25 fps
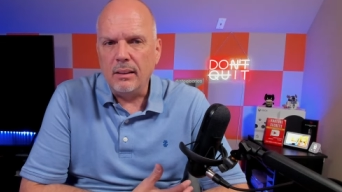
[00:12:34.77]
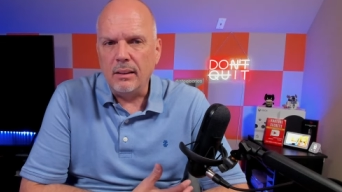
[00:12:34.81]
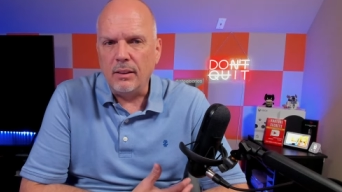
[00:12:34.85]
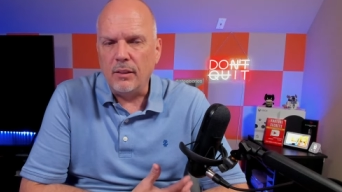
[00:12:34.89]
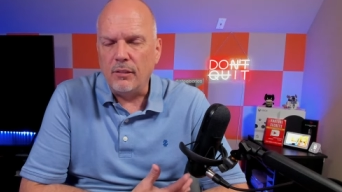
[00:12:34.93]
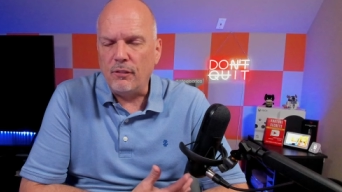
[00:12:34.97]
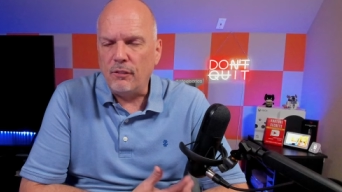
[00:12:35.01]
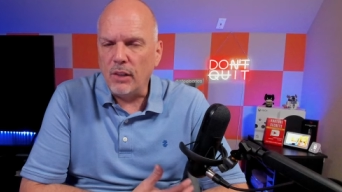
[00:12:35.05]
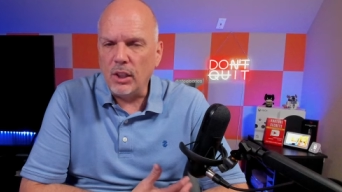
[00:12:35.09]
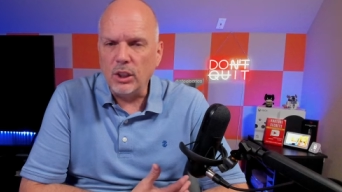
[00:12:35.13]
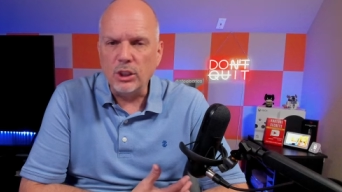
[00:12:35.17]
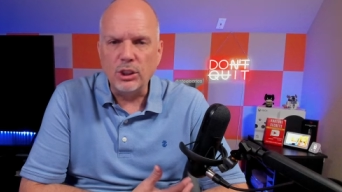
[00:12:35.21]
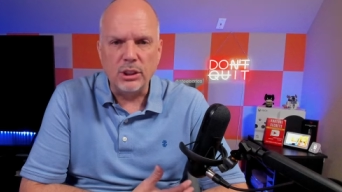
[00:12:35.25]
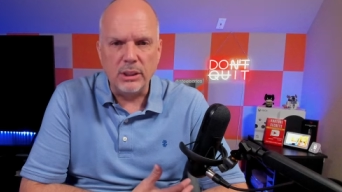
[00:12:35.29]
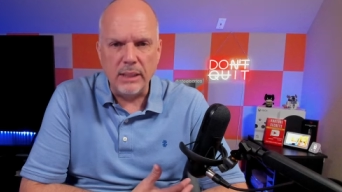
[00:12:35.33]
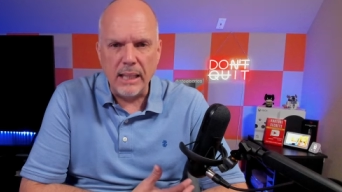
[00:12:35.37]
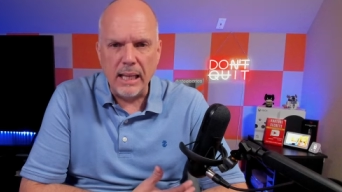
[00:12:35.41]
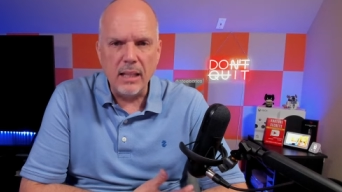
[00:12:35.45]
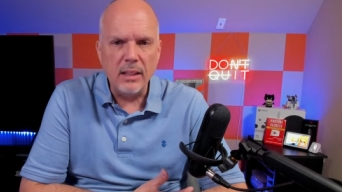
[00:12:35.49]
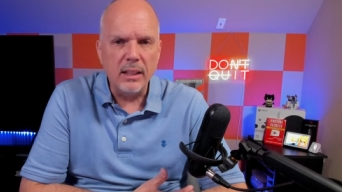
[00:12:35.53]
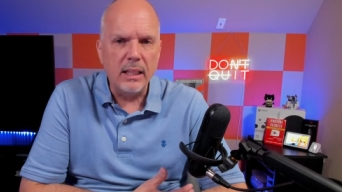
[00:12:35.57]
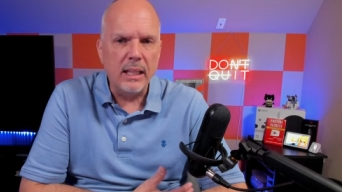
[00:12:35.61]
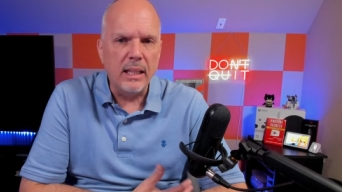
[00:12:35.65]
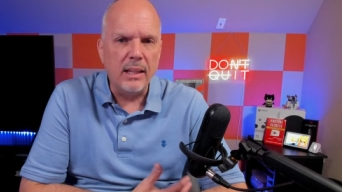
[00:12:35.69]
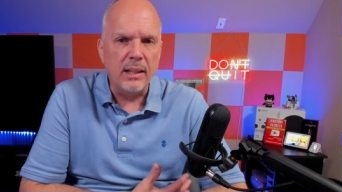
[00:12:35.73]
the
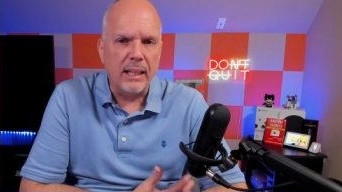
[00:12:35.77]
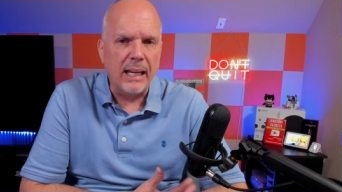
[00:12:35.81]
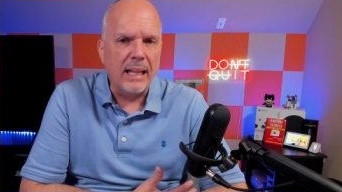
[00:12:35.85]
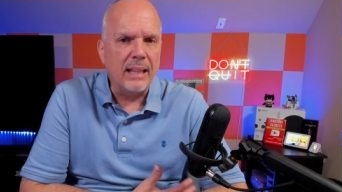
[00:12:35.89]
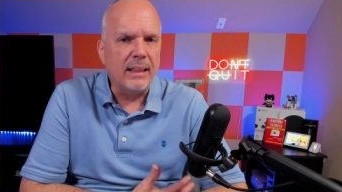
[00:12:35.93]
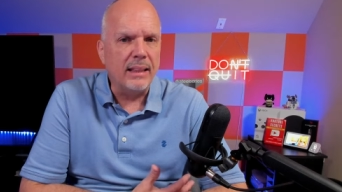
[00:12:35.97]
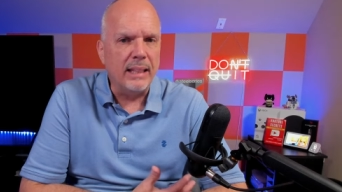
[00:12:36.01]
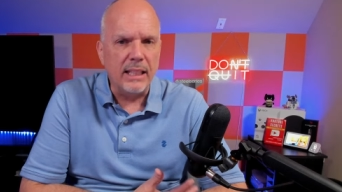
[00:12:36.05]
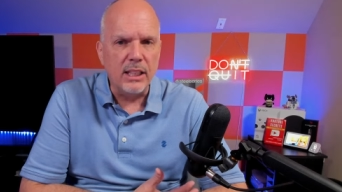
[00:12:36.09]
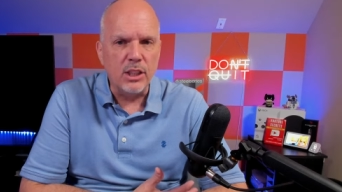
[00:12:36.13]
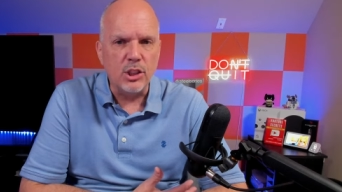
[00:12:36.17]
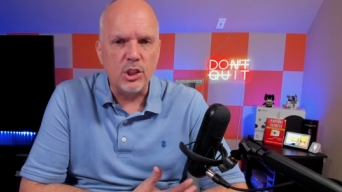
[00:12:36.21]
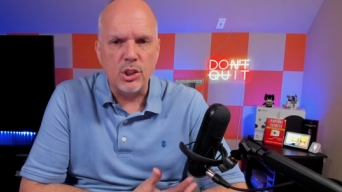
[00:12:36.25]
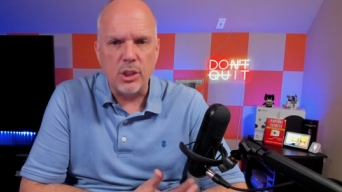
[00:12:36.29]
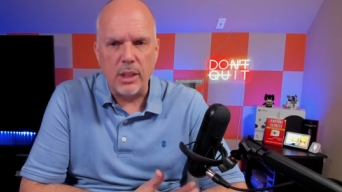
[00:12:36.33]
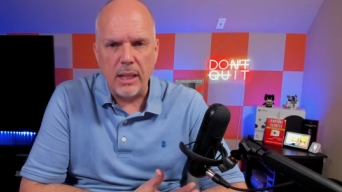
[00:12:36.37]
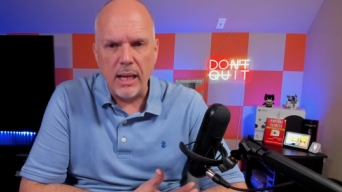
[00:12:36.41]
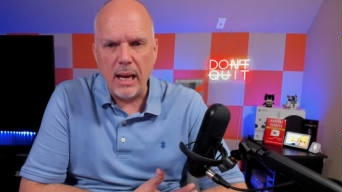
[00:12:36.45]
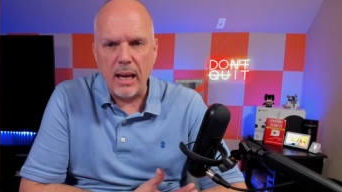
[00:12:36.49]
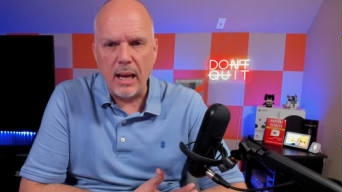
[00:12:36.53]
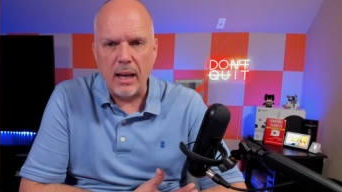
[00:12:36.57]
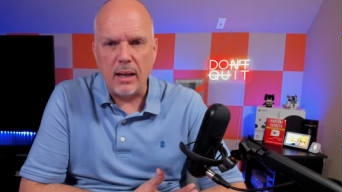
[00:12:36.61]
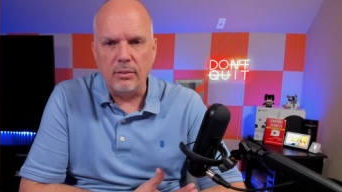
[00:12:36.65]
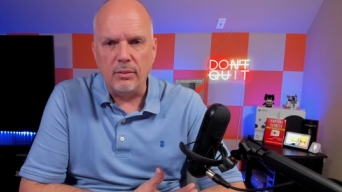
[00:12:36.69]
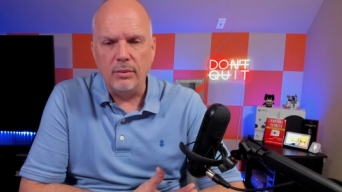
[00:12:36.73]
functionality that I think it should
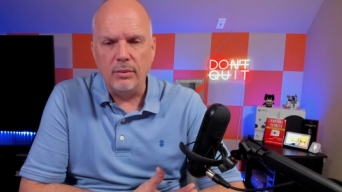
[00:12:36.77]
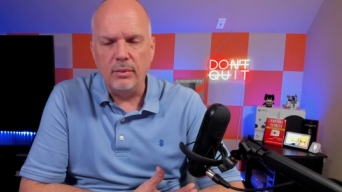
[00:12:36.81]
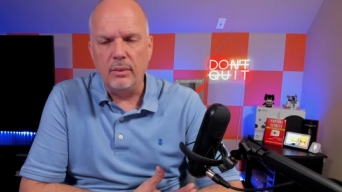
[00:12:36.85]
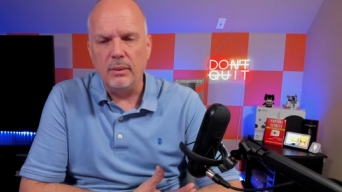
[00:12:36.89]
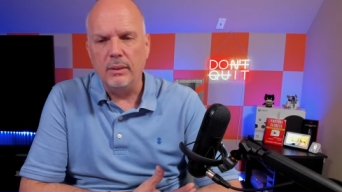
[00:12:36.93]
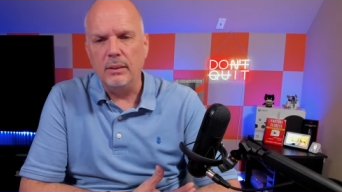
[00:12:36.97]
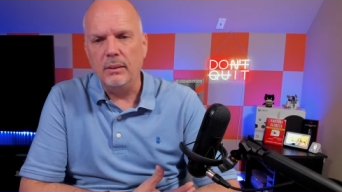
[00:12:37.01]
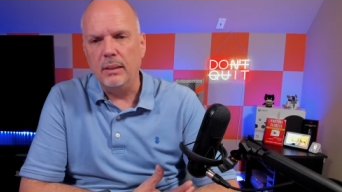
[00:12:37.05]
have